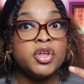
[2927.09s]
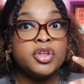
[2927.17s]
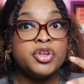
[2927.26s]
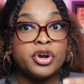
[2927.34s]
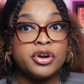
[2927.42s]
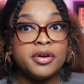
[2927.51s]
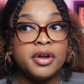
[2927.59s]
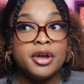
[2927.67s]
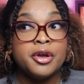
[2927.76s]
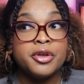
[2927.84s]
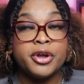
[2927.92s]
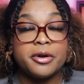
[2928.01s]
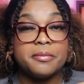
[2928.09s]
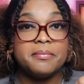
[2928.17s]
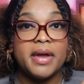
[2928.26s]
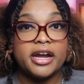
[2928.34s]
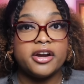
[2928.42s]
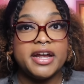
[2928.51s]
your
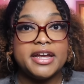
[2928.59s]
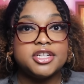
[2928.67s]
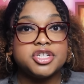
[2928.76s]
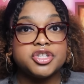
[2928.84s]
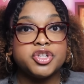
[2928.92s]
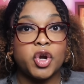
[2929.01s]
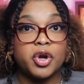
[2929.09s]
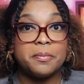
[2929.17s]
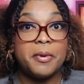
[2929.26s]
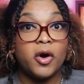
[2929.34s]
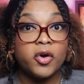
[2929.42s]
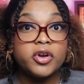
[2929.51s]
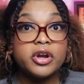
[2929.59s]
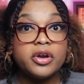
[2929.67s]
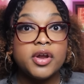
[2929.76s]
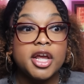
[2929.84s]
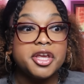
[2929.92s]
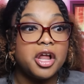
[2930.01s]
marriage, your
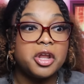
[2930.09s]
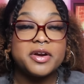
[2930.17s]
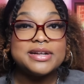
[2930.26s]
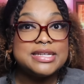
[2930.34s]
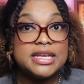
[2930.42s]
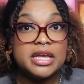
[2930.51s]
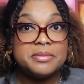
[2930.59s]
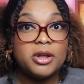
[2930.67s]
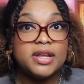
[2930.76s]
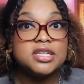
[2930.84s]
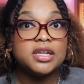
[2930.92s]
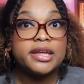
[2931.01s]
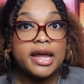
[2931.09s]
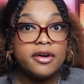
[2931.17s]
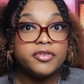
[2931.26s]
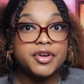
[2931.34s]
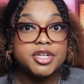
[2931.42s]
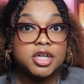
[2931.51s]
partner, y'all are a team. Y'all need to look
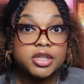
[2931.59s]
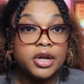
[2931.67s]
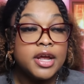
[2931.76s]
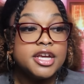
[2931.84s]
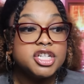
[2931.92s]
after each other.